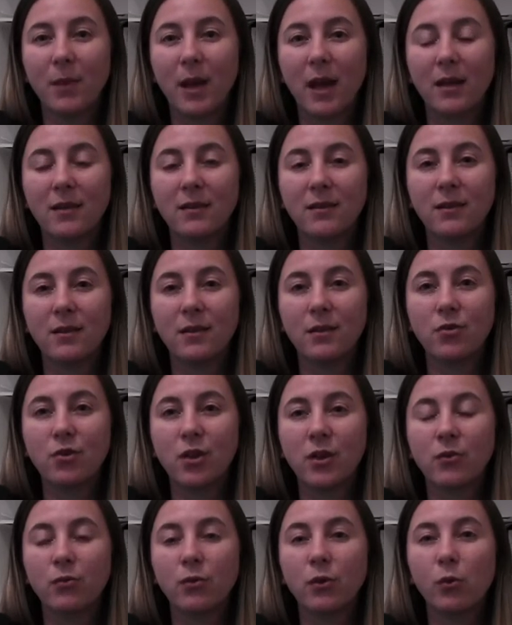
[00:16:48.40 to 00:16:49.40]
And the
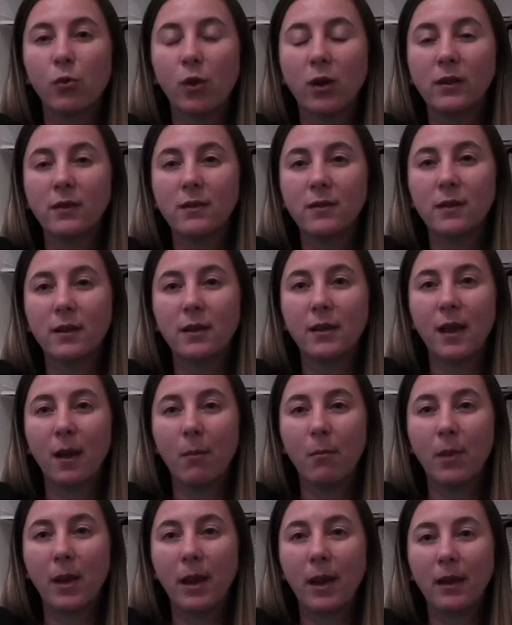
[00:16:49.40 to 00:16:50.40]
Gender Equality
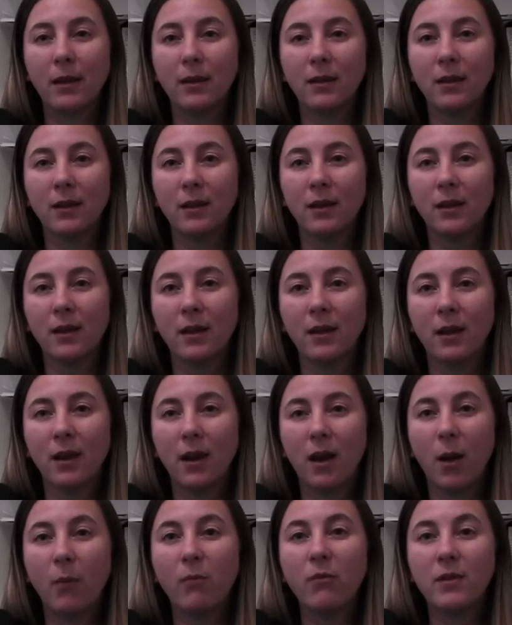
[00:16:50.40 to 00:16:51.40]
Campaign,
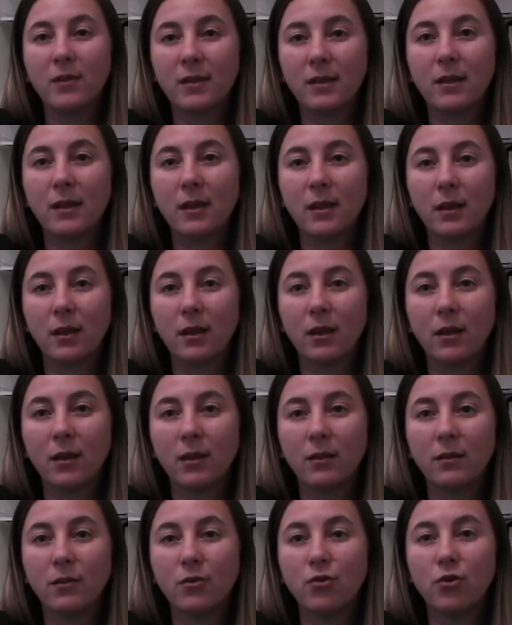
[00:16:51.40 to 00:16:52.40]
obviously,
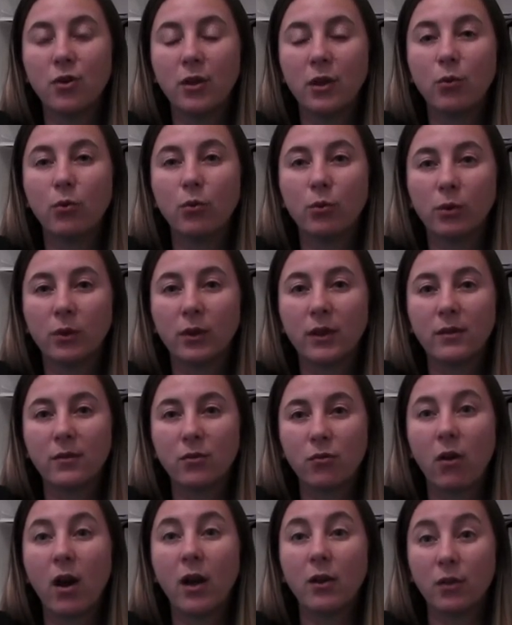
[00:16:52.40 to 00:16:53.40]
the GECOL is
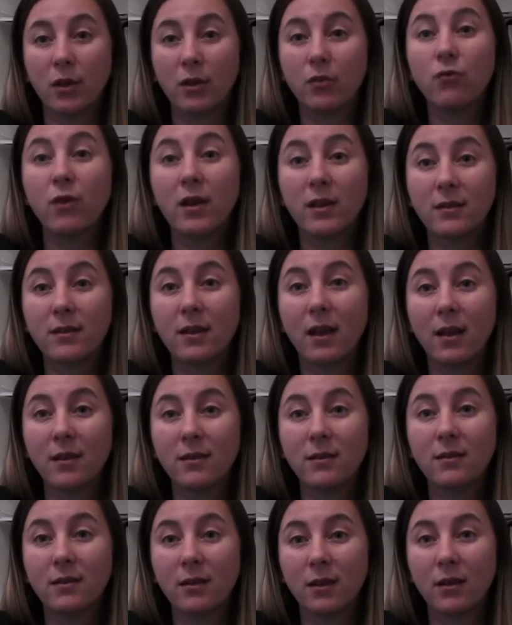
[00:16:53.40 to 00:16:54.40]
trying to address that
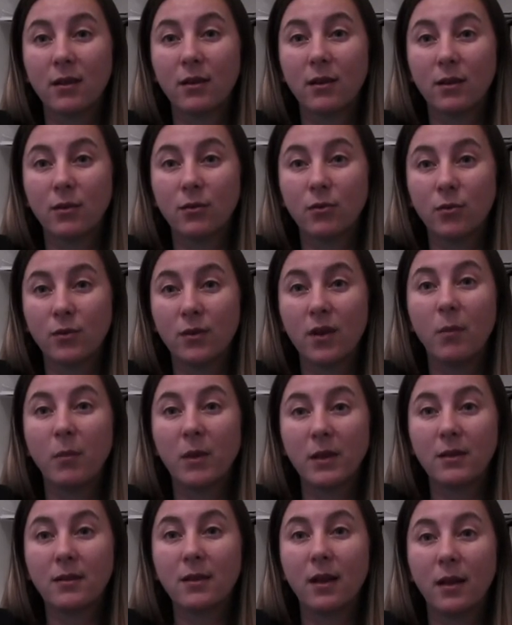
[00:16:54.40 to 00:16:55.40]
to some
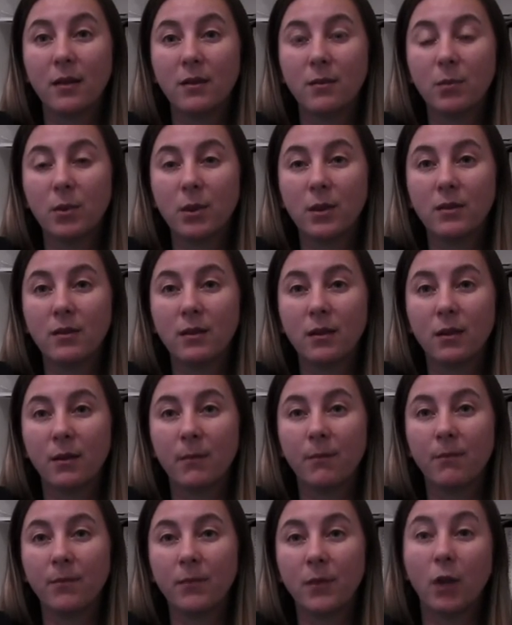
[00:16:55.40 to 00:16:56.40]
extent, but
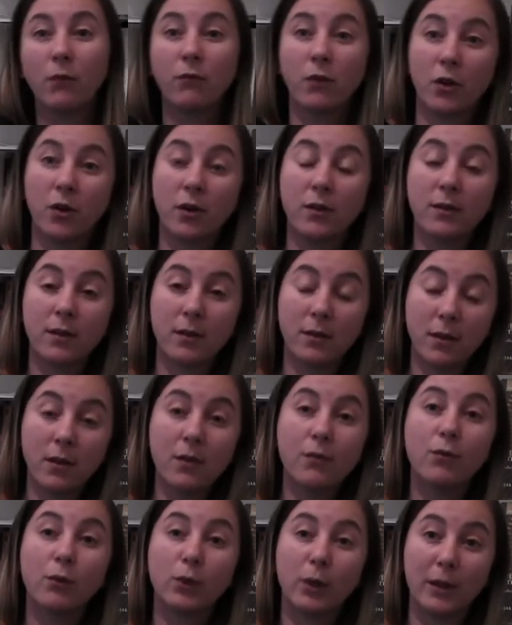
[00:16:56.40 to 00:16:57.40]
not very
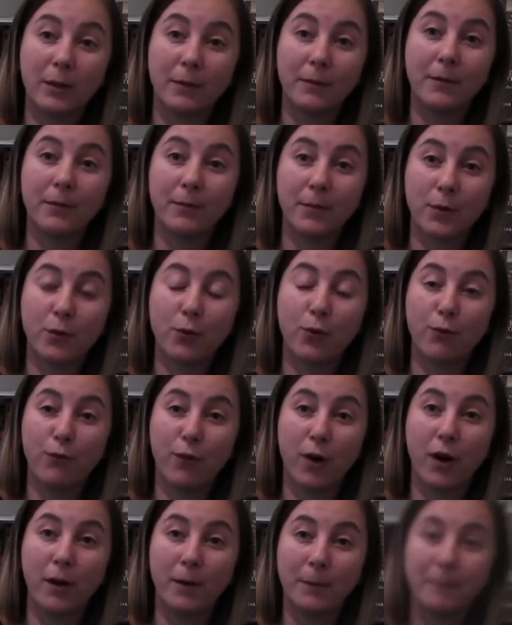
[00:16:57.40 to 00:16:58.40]
successfully so
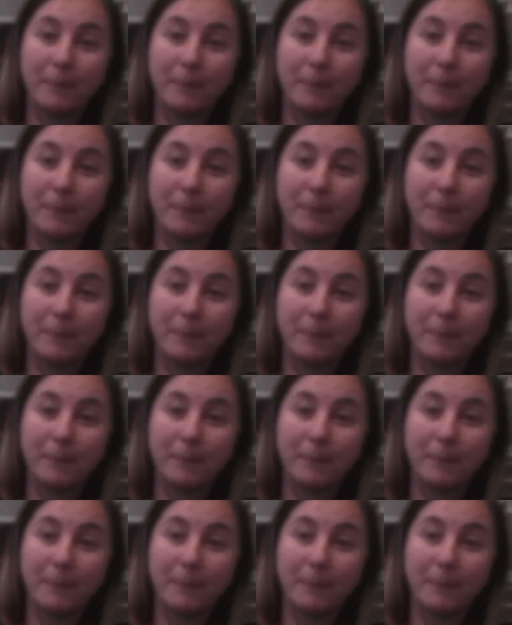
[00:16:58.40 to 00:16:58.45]
far.